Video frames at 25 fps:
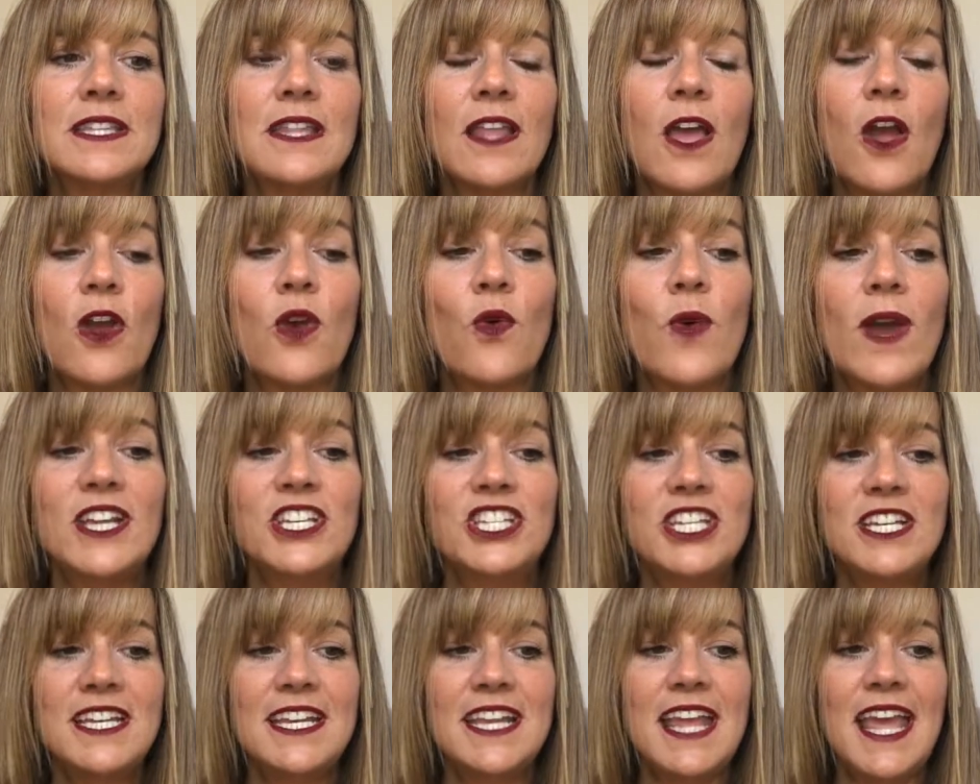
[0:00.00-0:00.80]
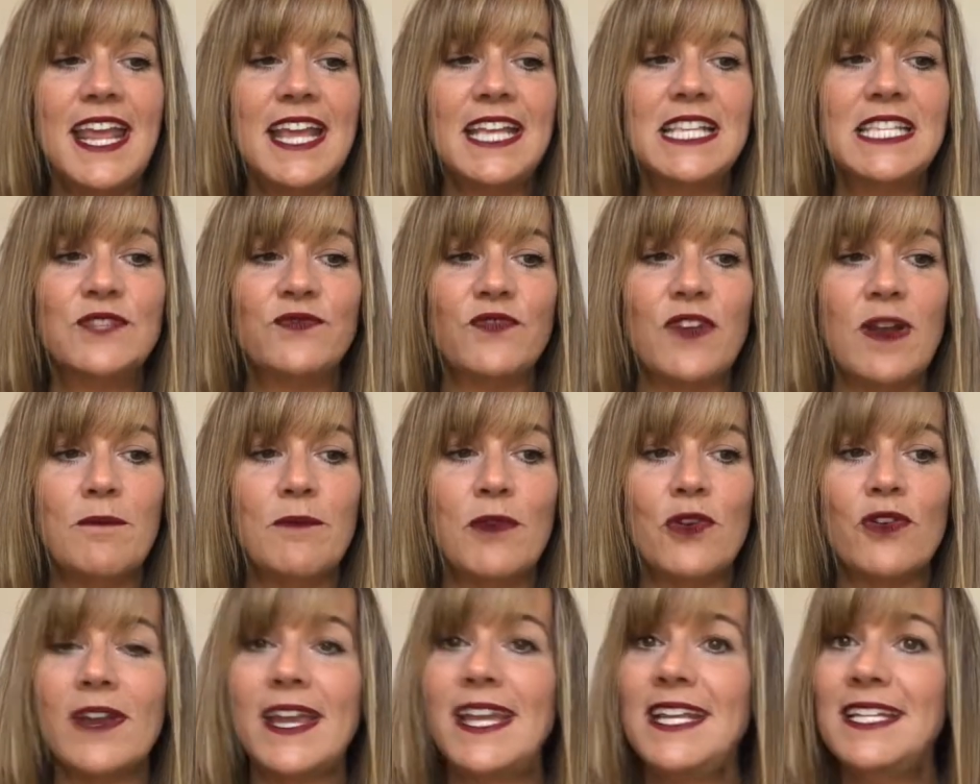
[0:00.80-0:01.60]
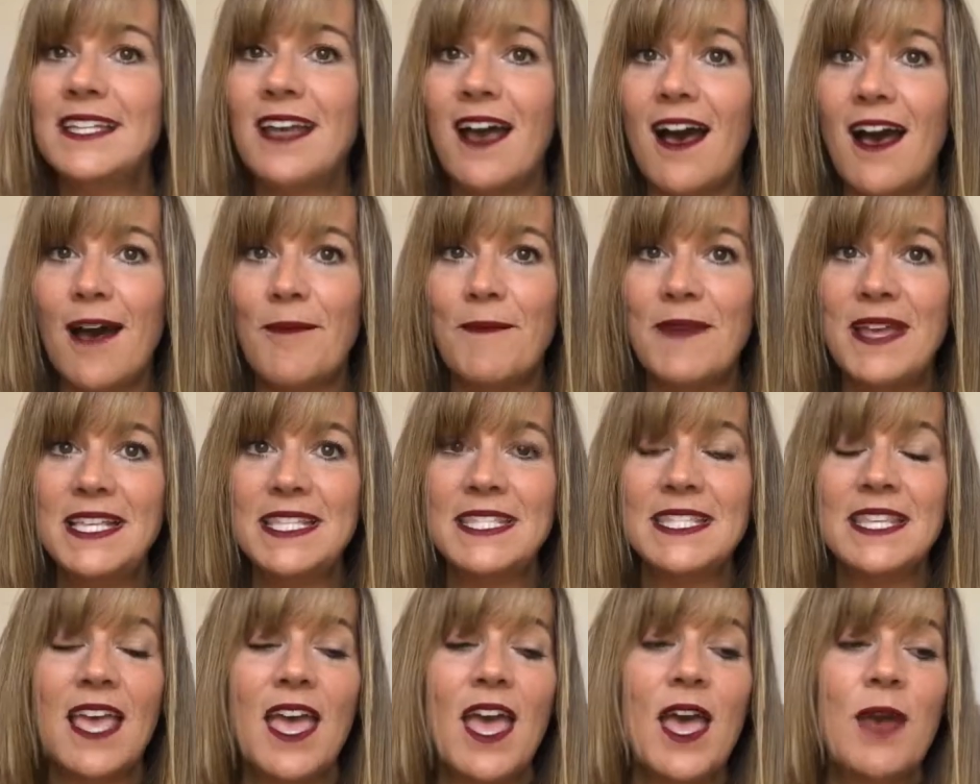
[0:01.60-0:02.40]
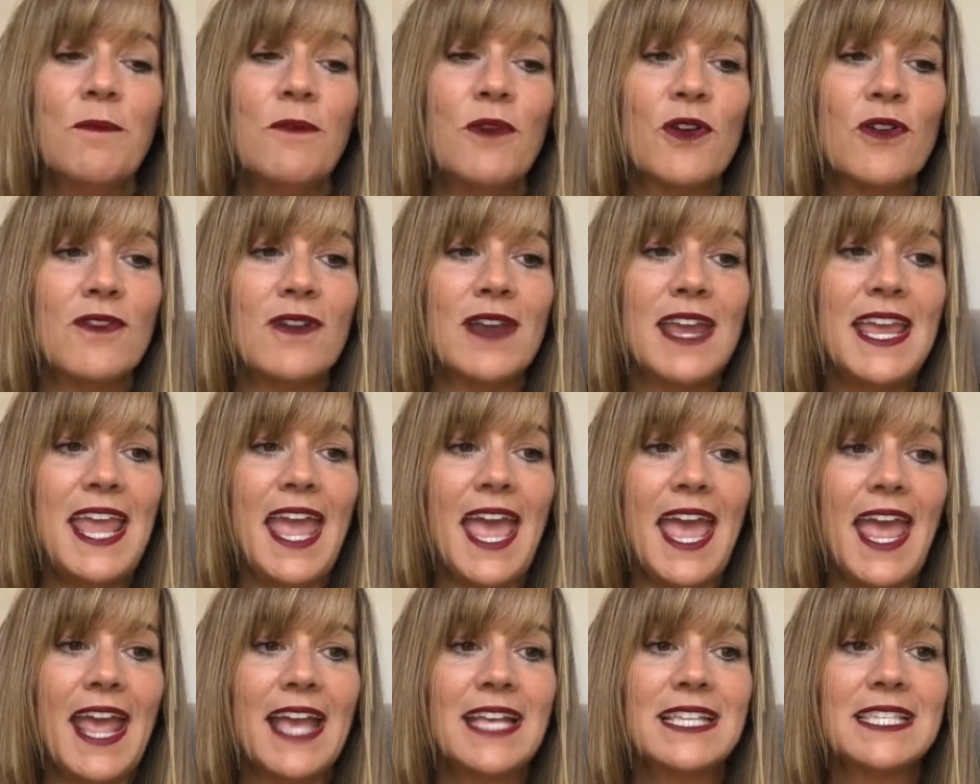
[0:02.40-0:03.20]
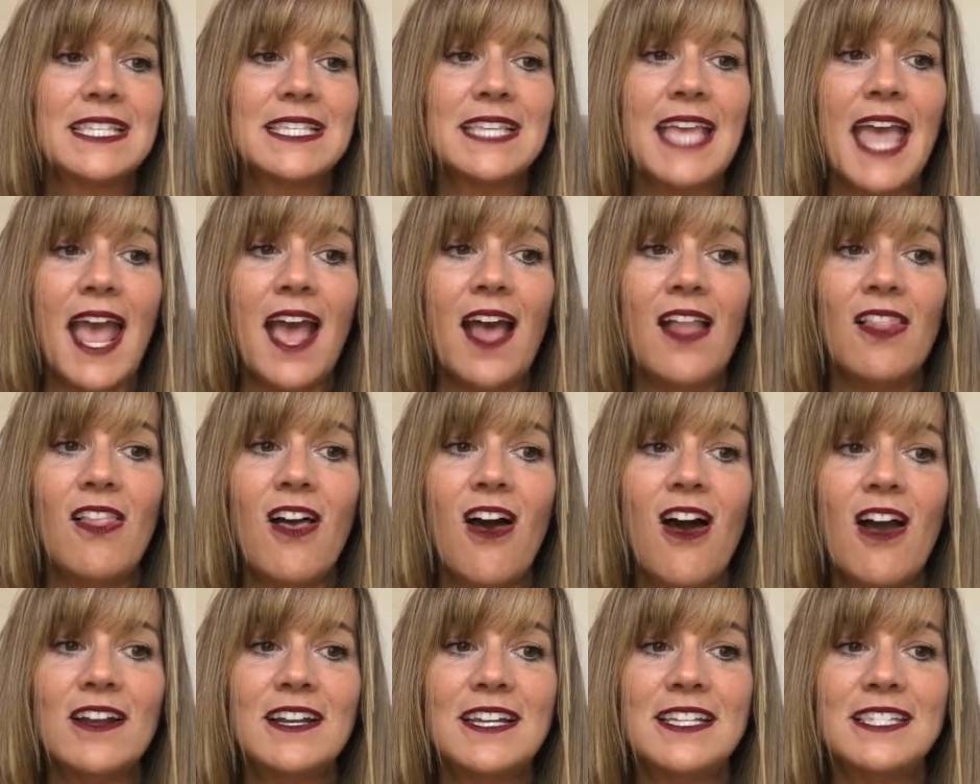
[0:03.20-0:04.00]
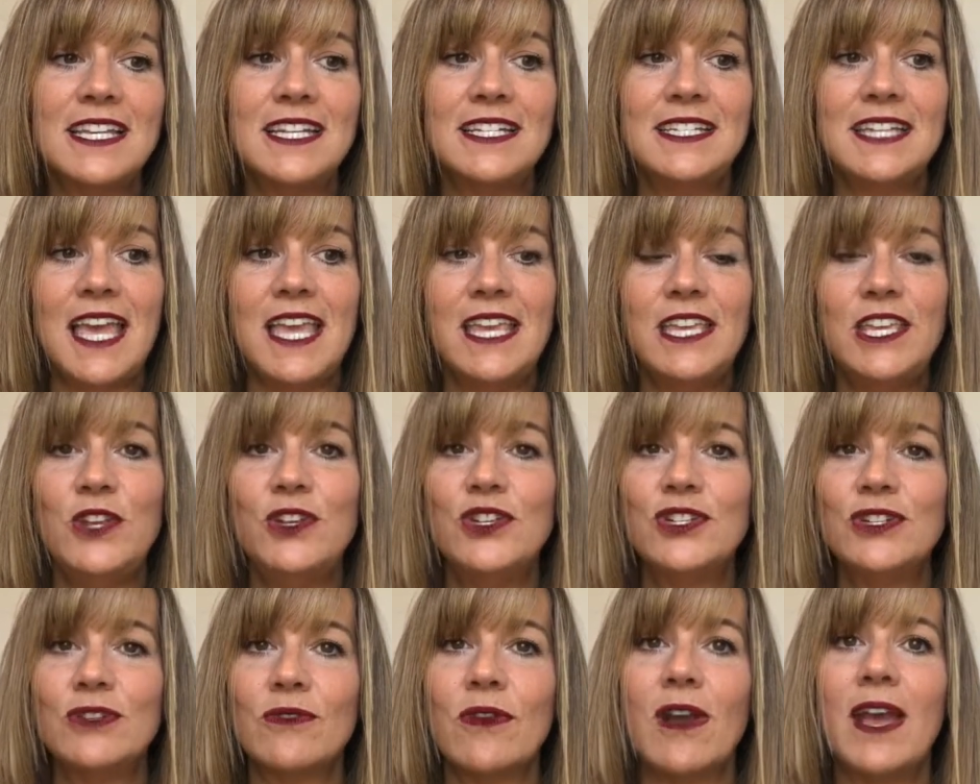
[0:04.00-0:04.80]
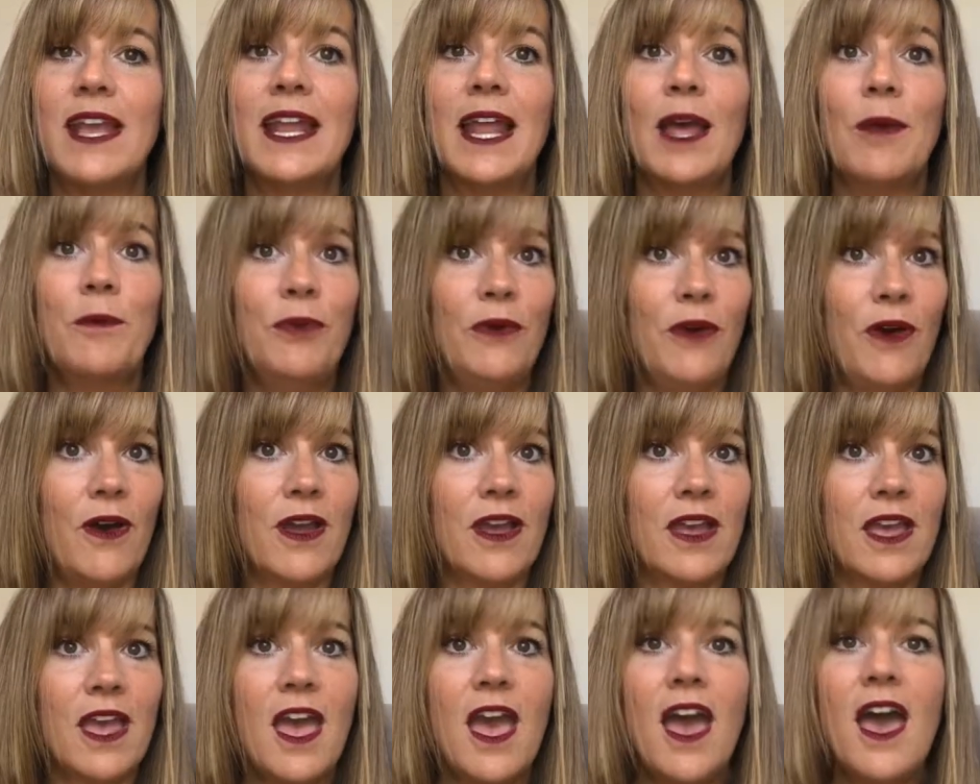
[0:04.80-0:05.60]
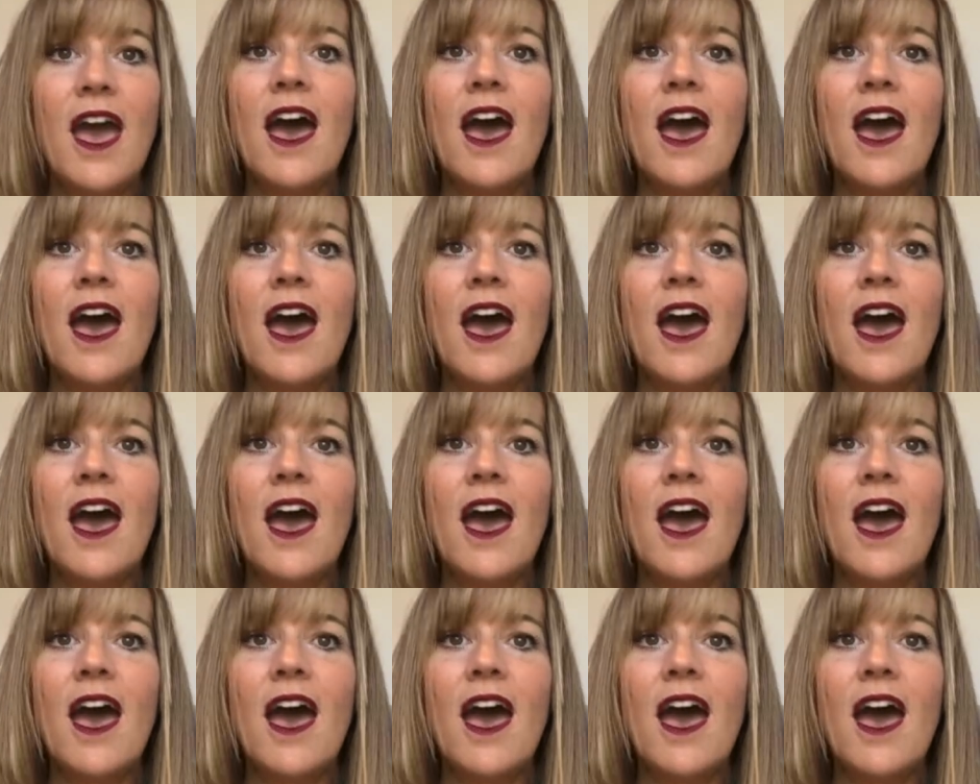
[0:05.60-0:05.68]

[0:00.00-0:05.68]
our question today is from Marie Thomas. Marie asks, how long does it take you to write a book?